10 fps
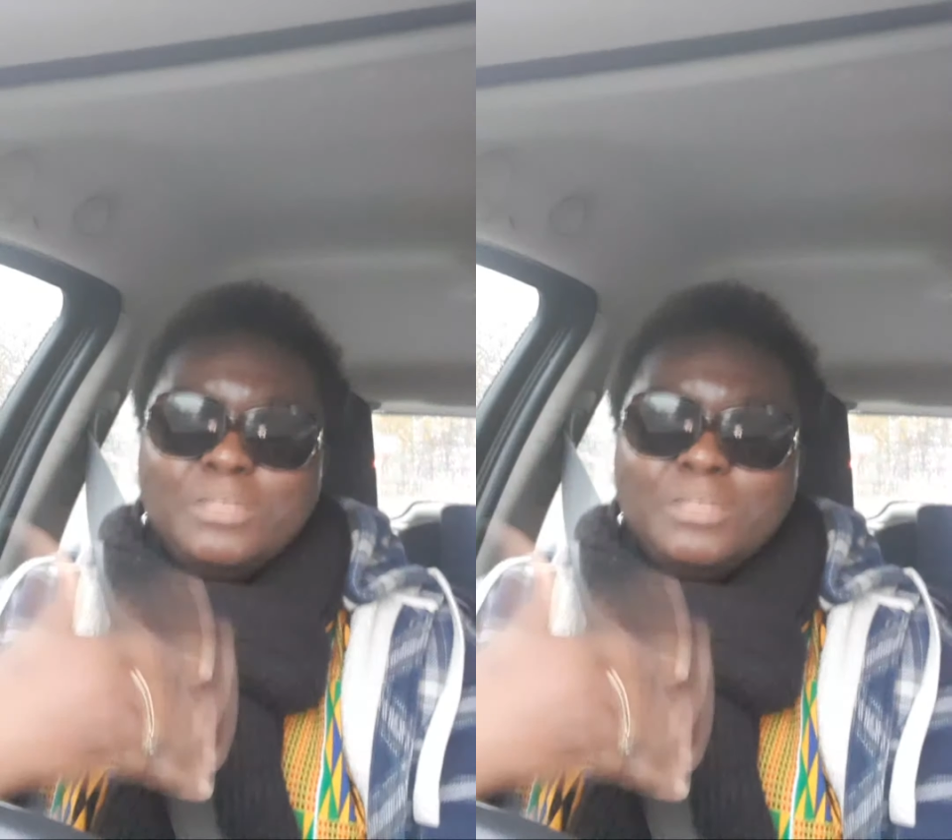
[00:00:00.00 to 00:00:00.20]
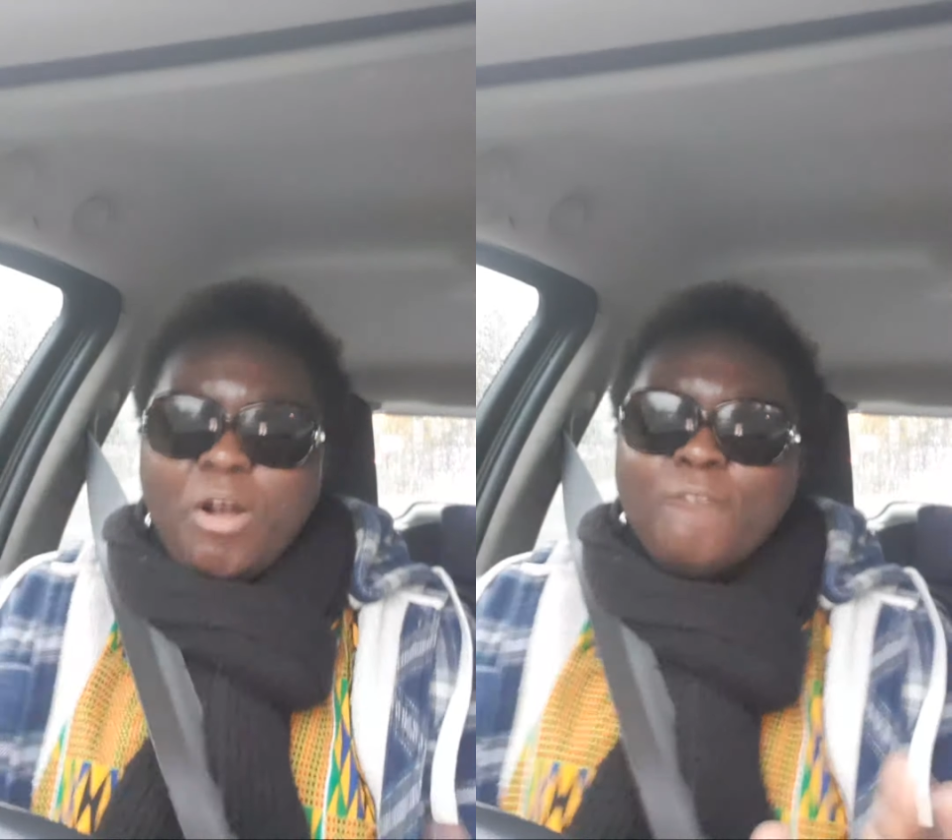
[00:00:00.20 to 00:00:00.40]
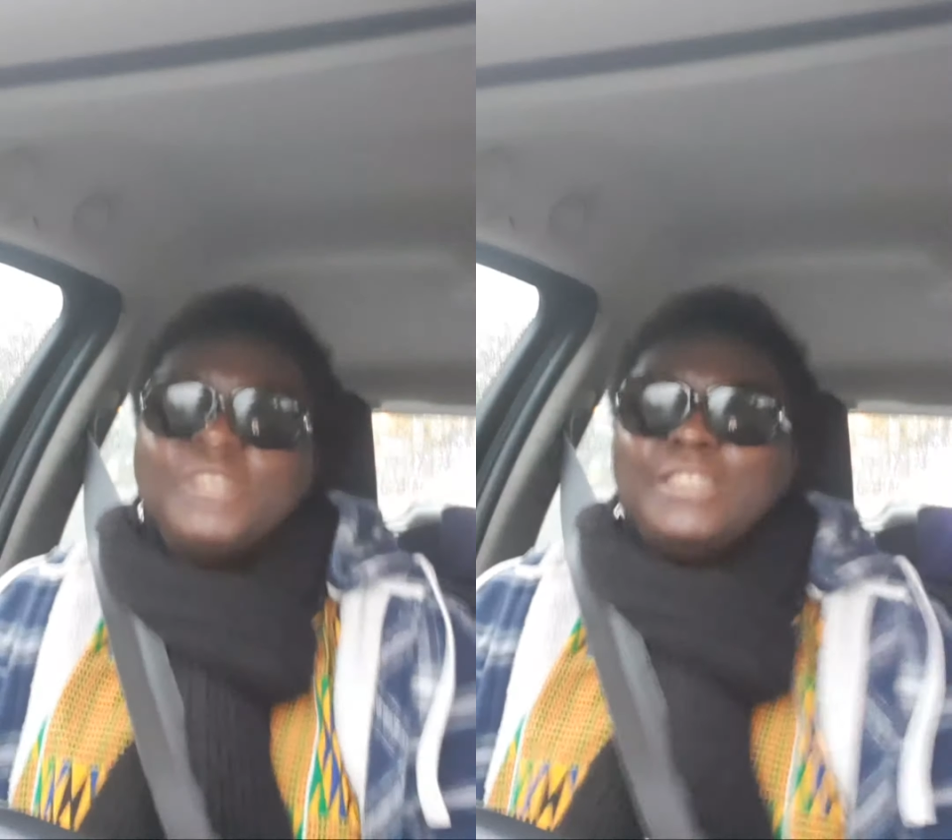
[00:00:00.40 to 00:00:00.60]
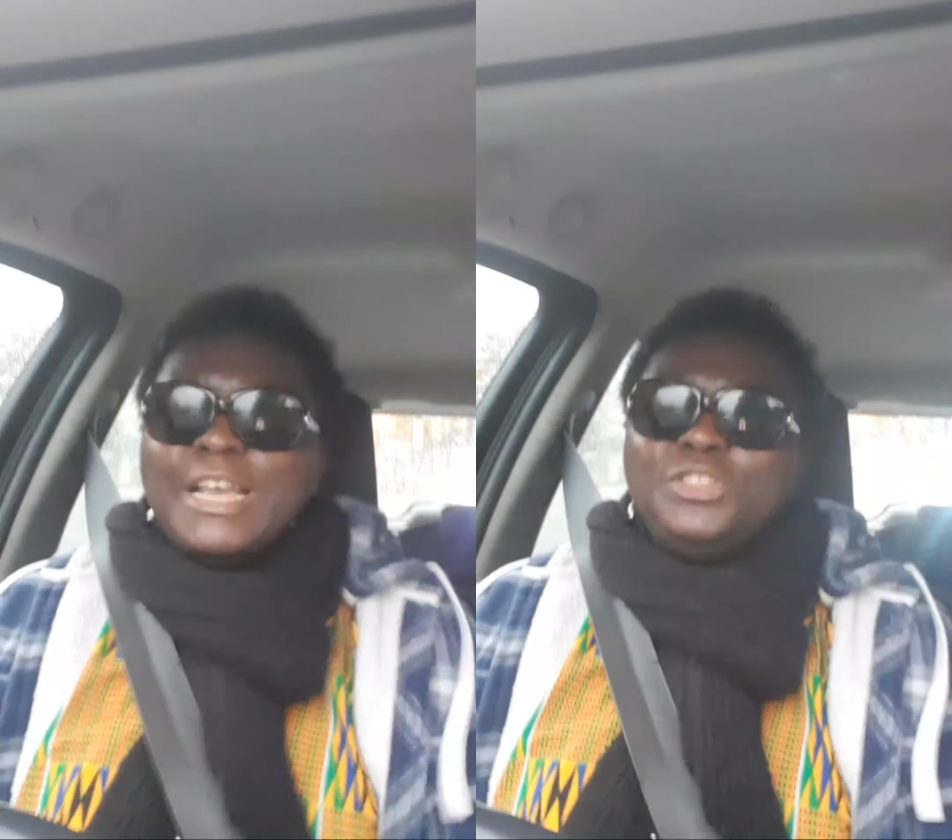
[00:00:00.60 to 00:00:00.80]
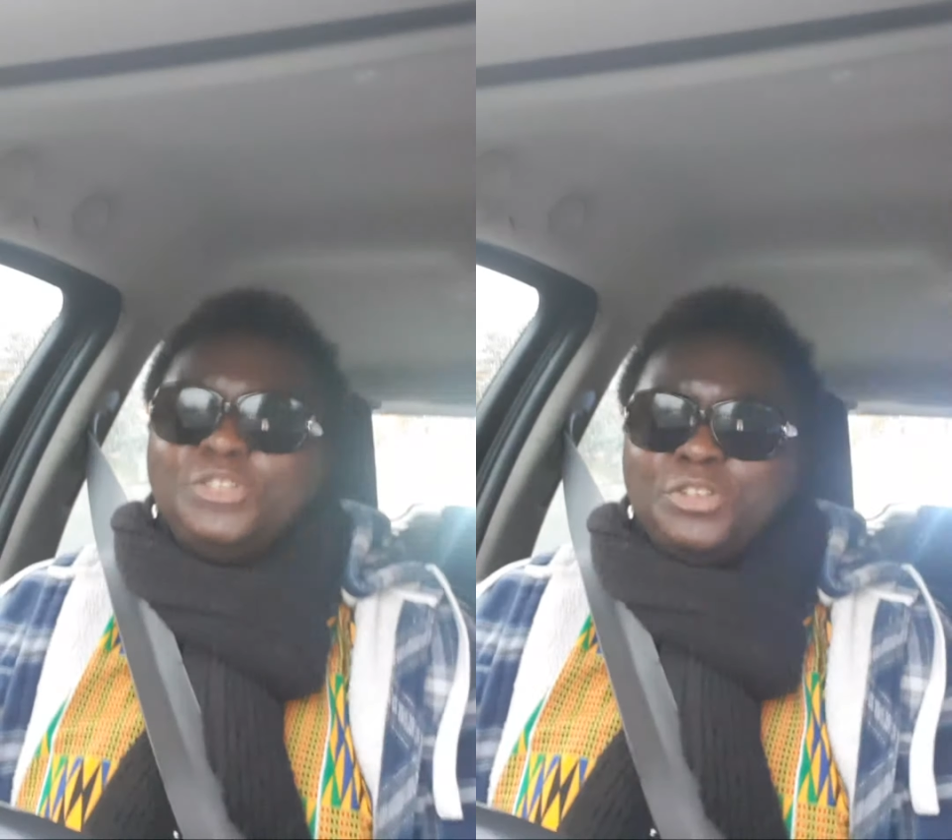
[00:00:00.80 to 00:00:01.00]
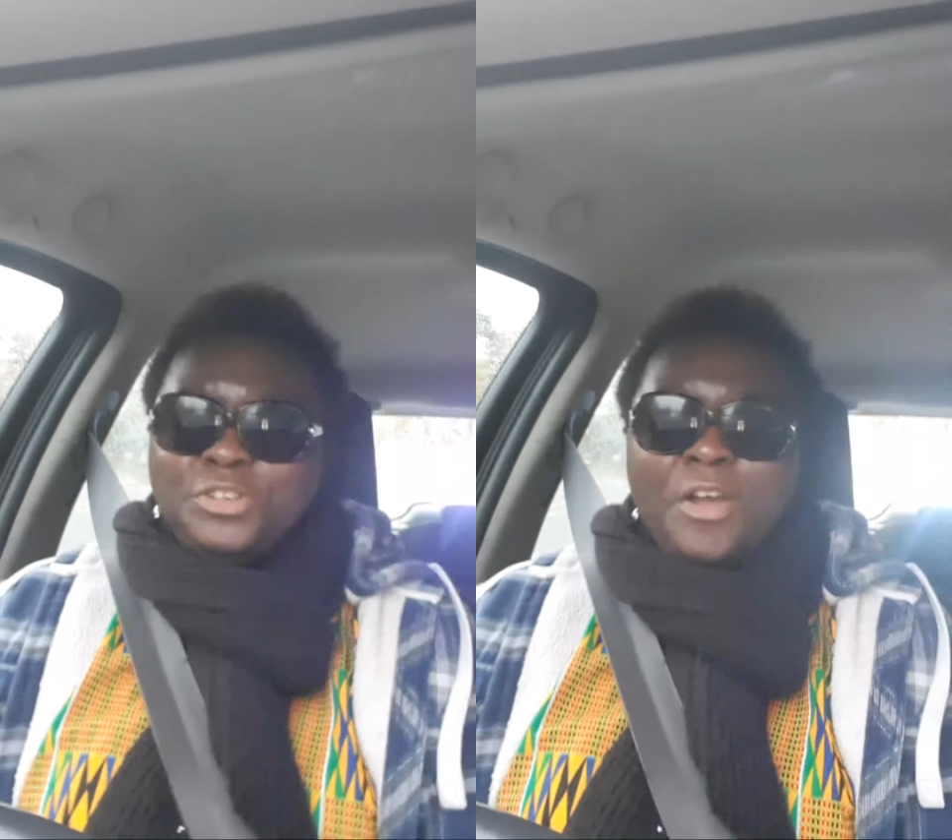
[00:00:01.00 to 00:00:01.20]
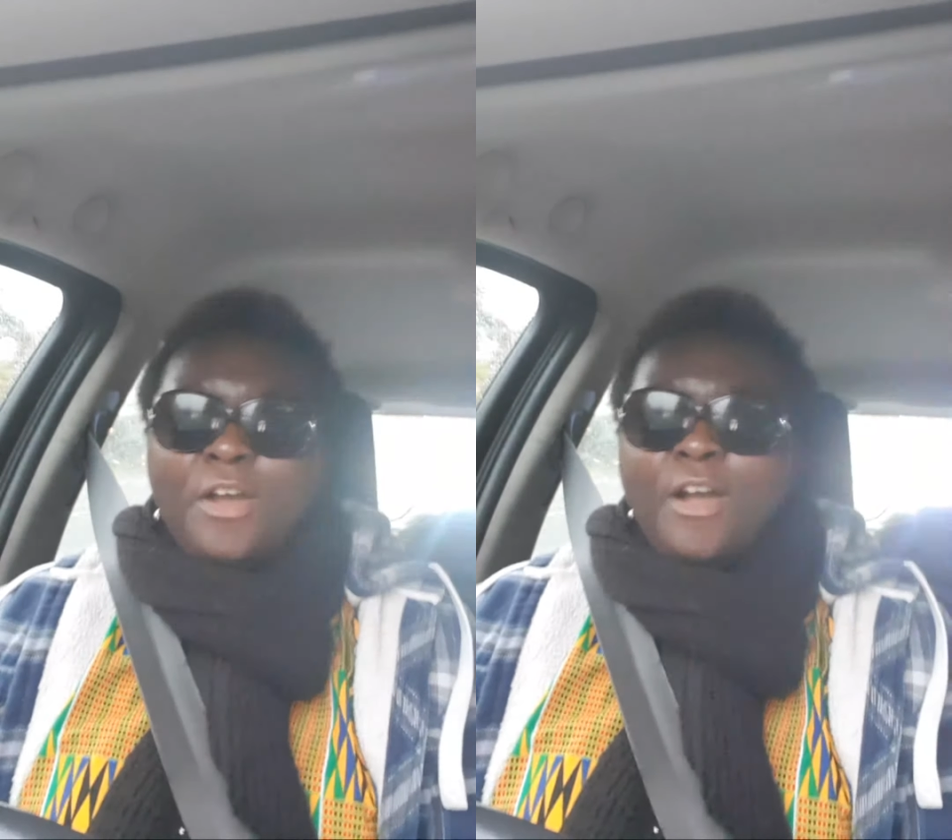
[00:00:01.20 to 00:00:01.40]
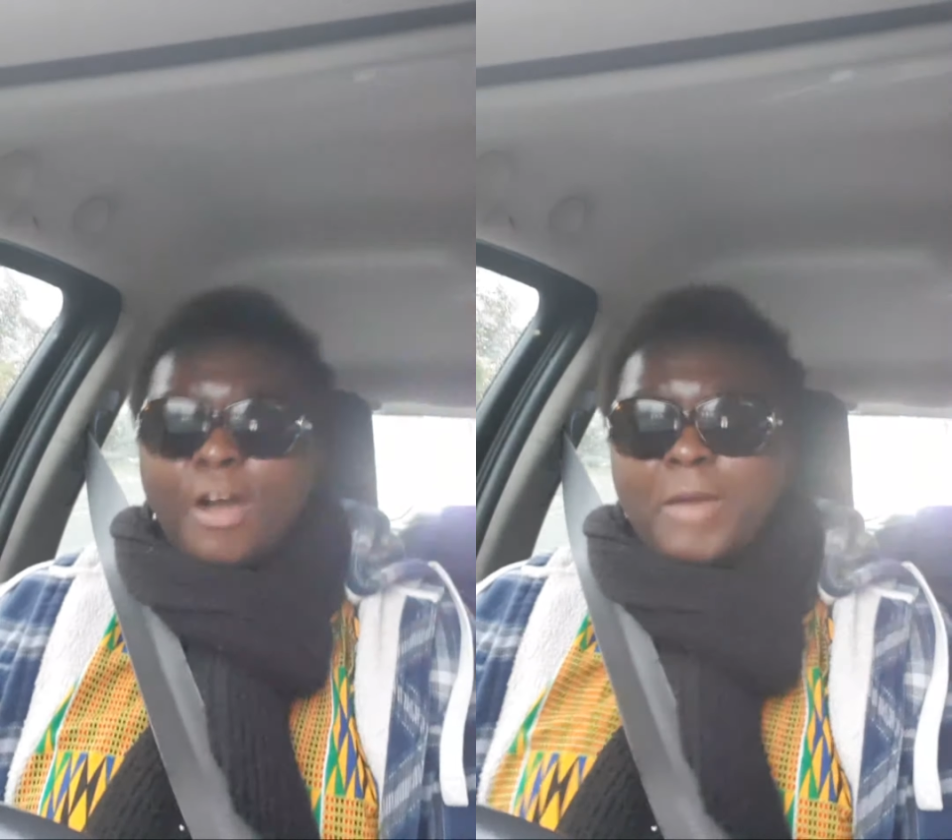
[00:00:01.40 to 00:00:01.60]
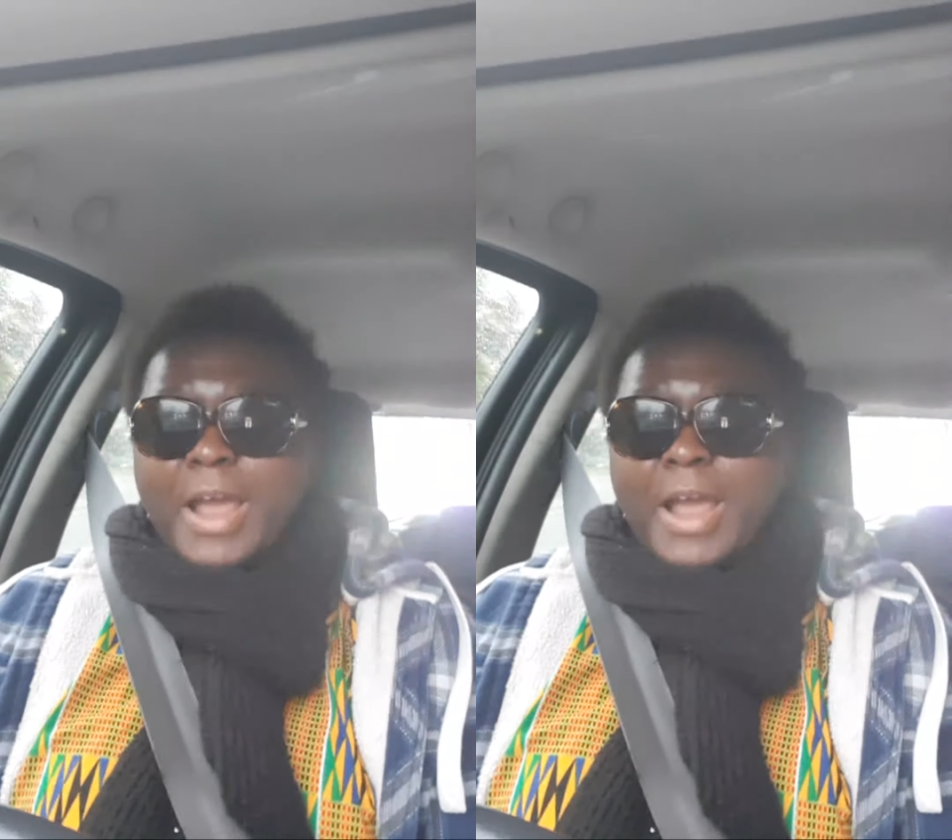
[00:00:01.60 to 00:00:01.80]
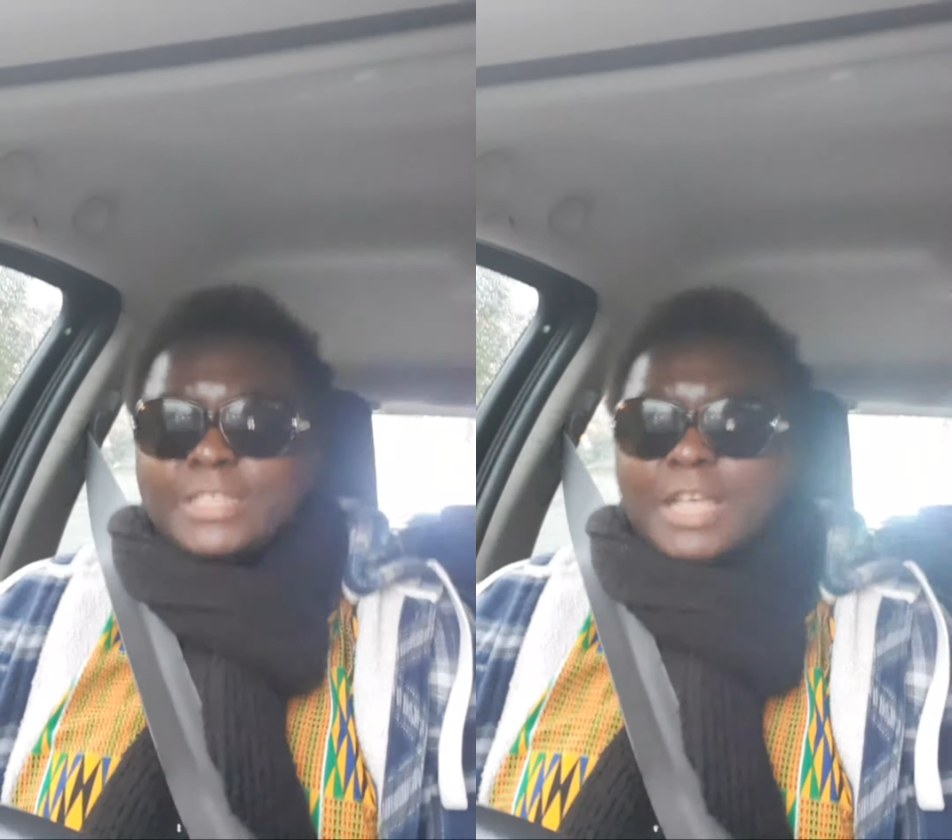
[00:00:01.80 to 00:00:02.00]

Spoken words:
conversation. All right?